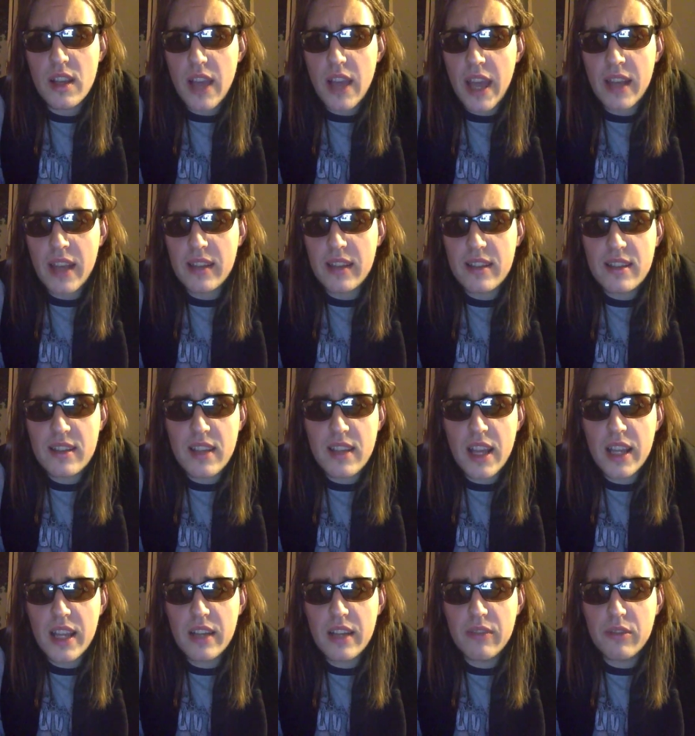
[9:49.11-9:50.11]
and a
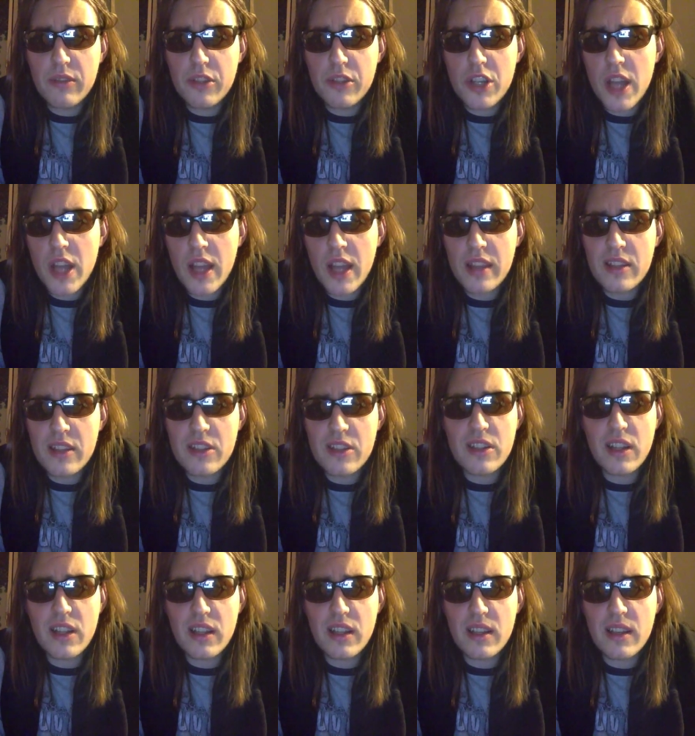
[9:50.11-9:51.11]
desire for challenge
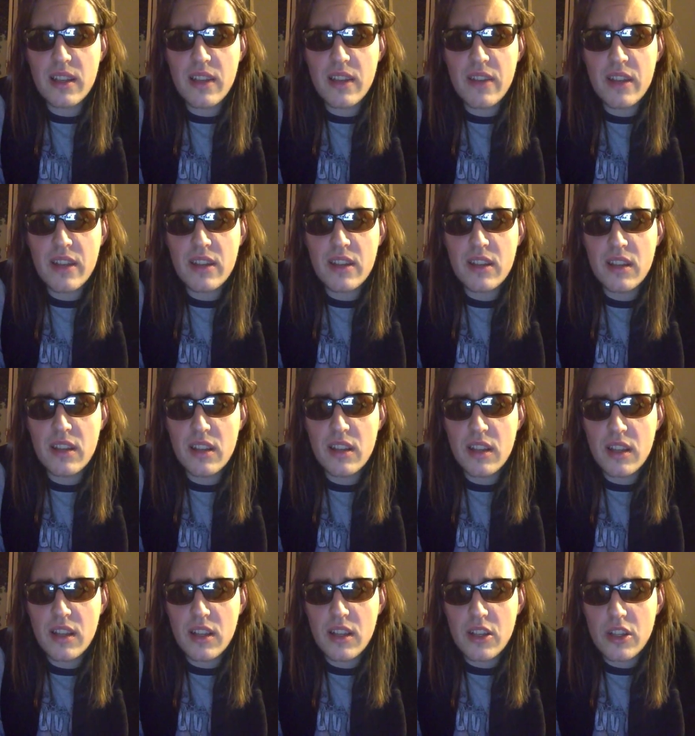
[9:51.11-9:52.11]
that he
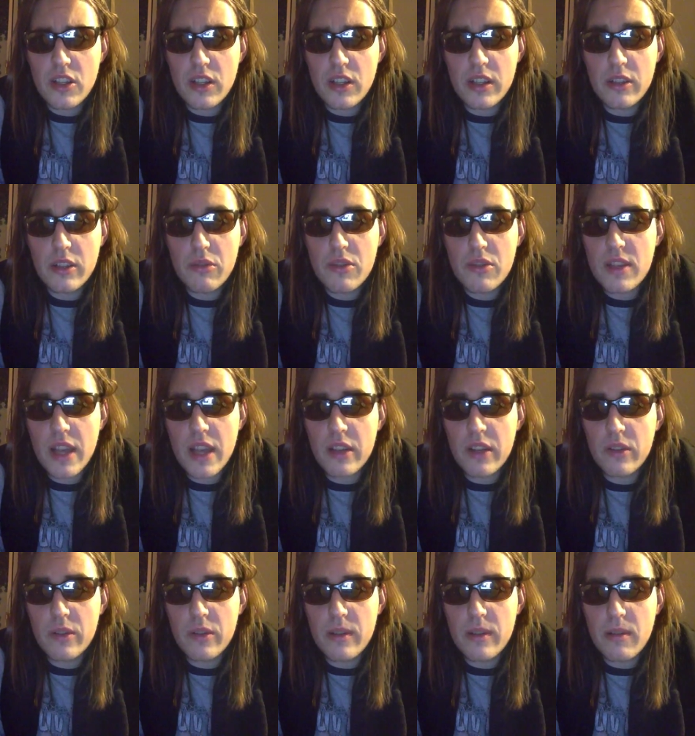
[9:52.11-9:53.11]
eventually lose sight
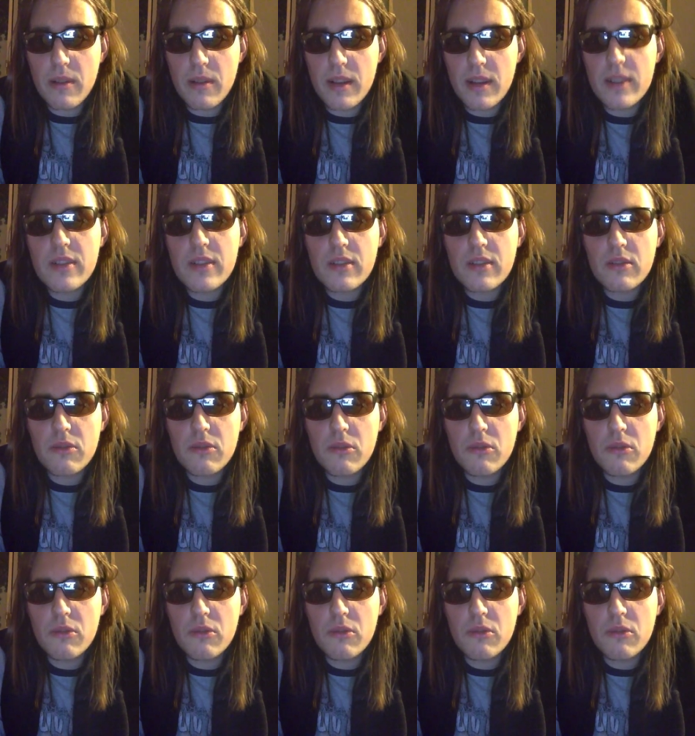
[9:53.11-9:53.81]
of who he was